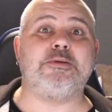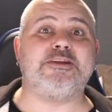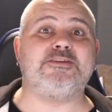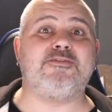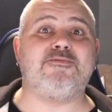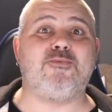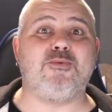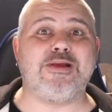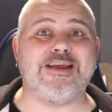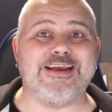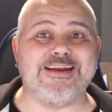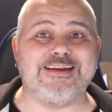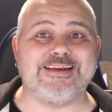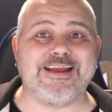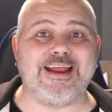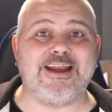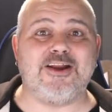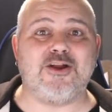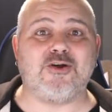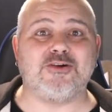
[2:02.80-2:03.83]
a bit of weed
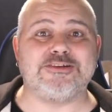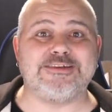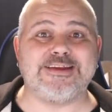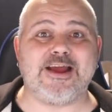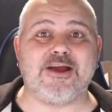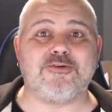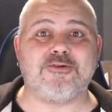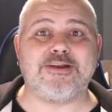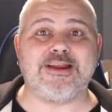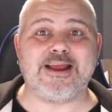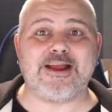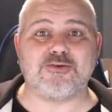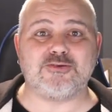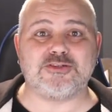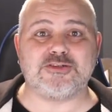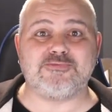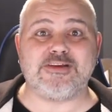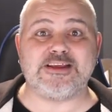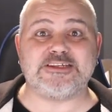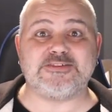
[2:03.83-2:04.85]
get locked down on
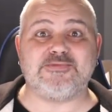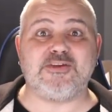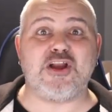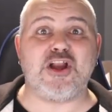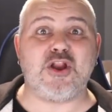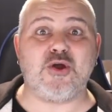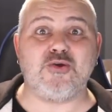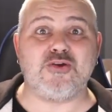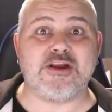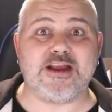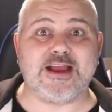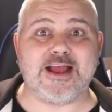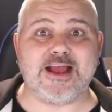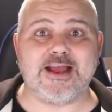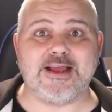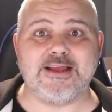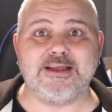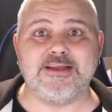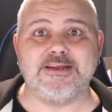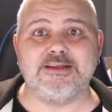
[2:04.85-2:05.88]
house arrest for
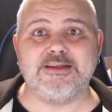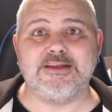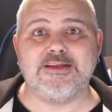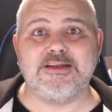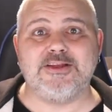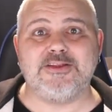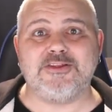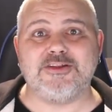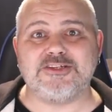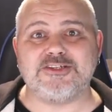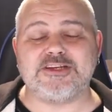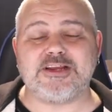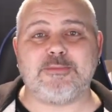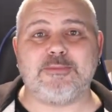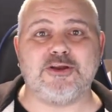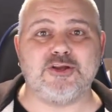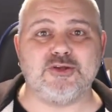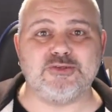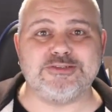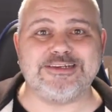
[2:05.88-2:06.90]
longer than
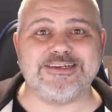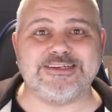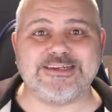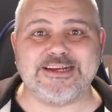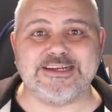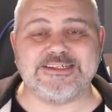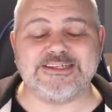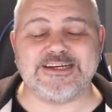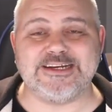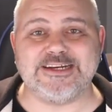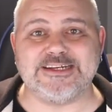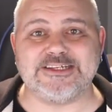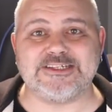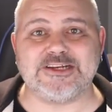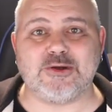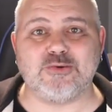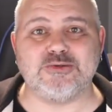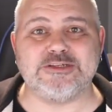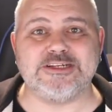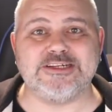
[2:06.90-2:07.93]
someone who's indecently
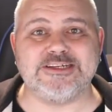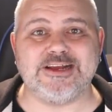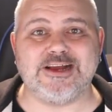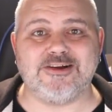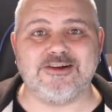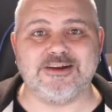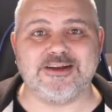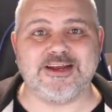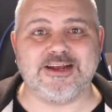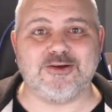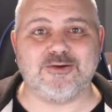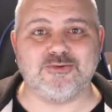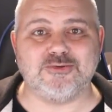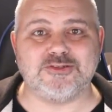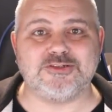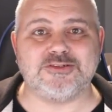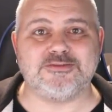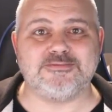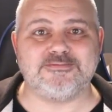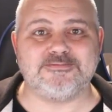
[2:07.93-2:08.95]
assaulted young
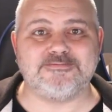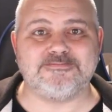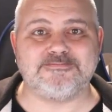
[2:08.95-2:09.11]
girls.